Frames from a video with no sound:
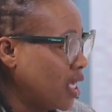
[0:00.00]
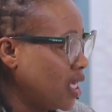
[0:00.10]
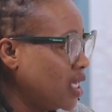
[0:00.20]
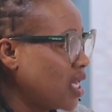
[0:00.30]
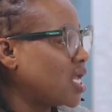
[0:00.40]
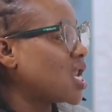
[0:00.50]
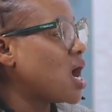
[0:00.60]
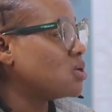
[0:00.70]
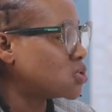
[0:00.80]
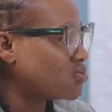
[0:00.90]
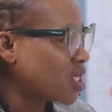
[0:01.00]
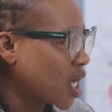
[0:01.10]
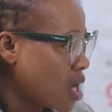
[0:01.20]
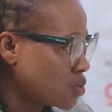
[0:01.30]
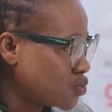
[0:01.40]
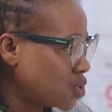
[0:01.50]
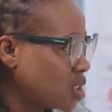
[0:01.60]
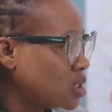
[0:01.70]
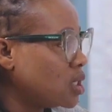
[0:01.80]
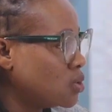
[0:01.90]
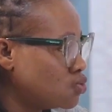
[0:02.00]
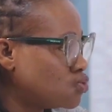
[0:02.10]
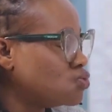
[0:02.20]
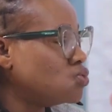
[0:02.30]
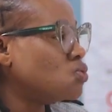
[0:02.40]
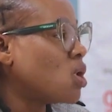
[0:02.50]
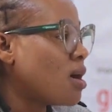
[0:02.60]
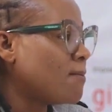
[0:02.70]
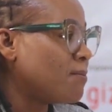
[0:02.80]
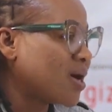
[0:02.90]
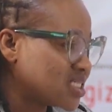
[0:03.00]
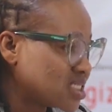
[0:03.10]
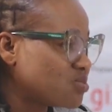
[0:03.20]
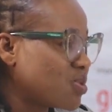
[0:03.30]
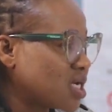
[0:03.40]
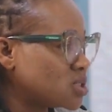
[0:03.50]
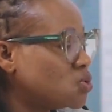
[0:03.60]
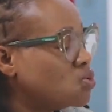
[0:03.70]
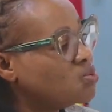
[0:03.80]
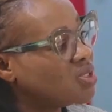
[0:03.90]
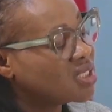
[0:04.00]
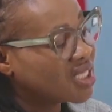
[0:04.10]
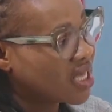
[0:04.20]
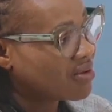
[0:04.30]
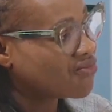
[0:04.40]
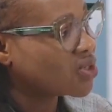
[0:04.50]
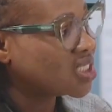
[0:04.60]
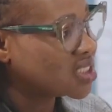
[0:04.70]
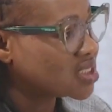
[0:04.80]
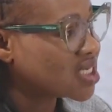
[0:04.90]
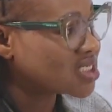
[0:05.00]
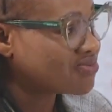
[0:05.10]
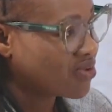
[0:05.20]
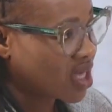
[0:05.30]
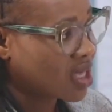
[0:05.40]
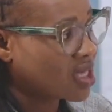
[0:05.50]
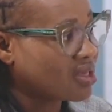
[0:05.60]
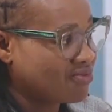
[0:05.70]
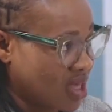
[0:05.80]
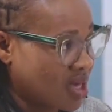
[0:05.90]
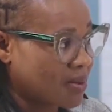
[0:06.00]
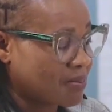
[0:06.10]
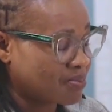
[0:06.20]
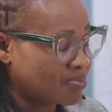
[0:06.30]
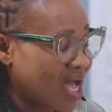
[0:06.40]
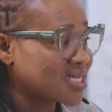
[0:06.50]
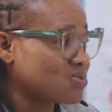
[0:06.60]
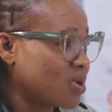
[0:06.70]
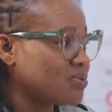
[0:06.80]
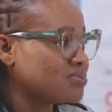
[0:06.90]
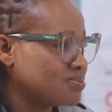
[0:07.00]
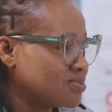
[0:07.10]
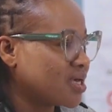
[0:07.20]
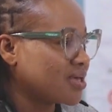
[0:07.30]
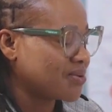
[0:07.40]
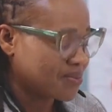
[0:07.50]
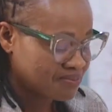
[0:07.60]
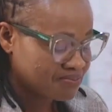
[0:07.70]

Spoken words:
in and out of the country to participants who will be there for this year's fair as well. Thank you.